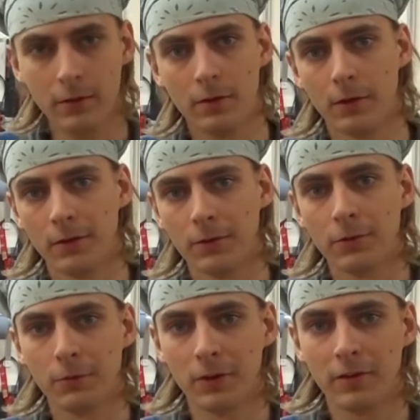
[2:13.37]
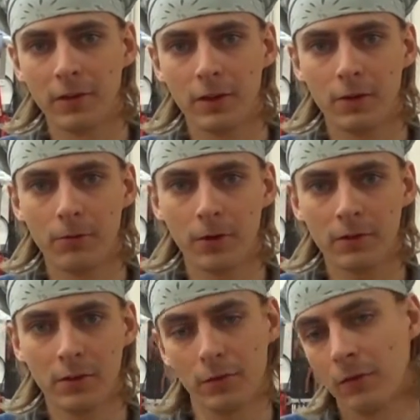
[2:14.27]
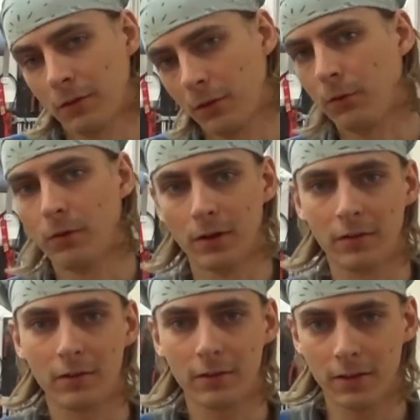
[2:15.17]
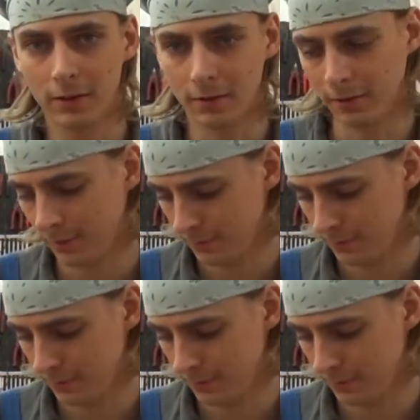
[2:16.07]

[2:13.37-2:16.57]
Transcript: and we'll see how it works out. So let's get started.